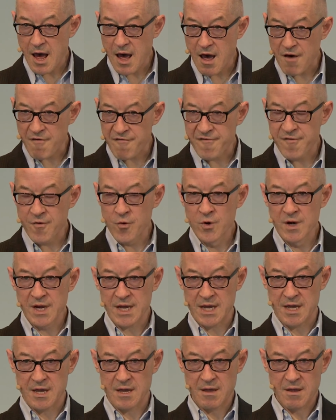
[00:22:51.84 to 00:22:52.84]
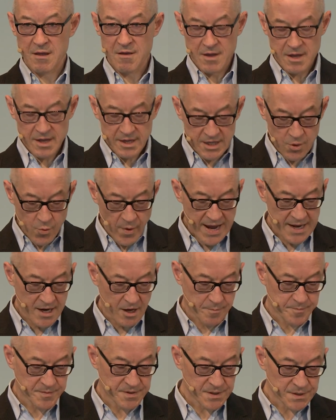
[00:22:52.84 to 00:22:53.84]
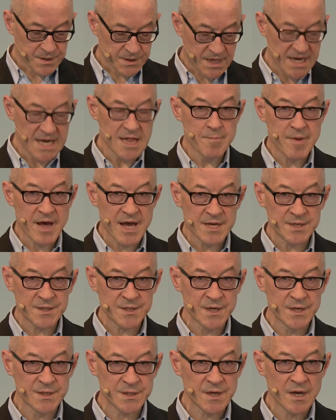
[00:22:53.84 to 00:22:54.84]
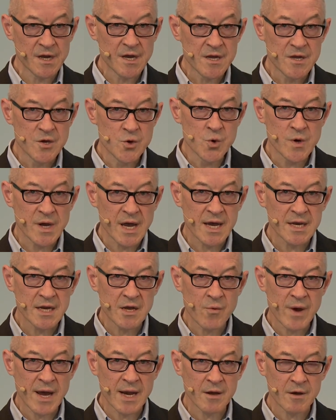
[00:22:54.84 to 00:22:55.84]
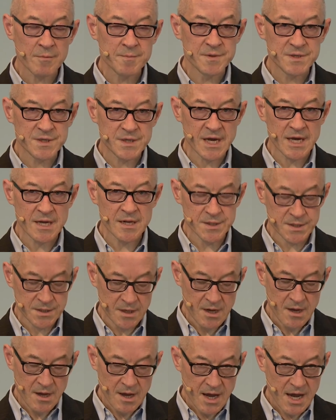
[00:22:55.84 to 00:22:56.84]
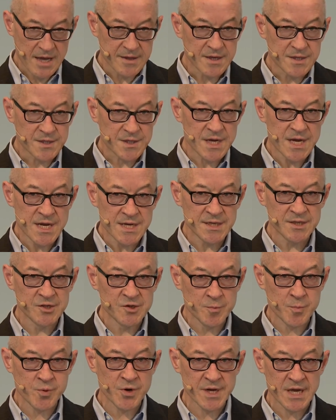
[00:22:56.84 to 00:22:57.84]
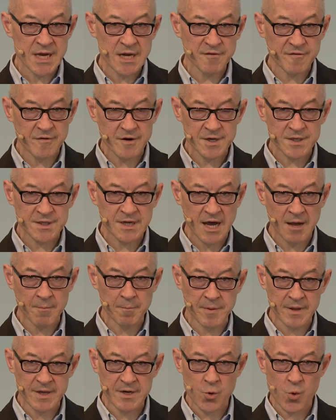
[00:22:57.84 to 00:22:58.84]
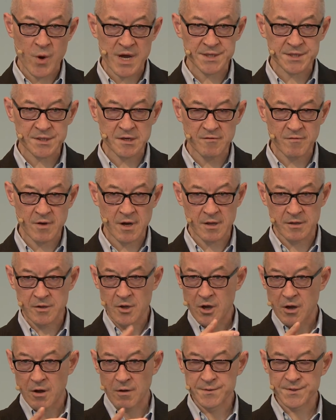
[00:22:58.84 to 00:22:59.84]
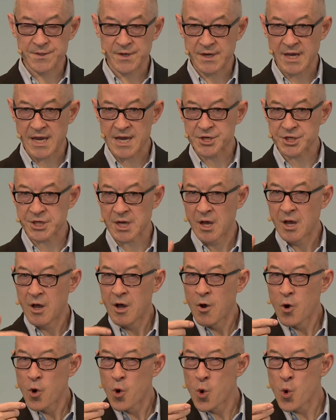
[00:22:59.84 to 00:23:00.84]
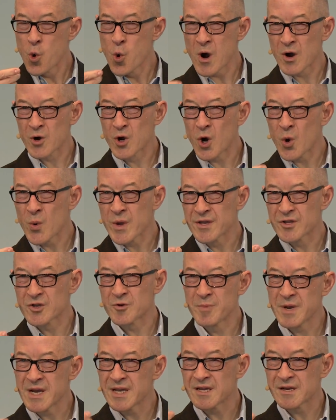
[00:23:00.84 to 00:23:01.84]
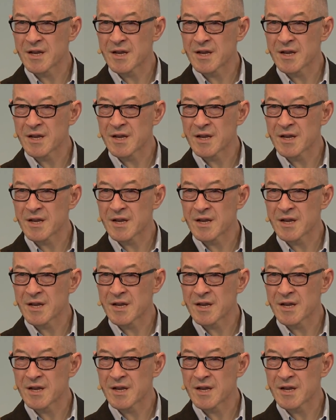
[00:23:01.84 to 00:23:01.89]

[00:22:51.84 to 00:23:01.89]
a fully developed skill basis, you can develop skills, and it's easy to predict, for example, in the Western world, also in Asia, who are going to be the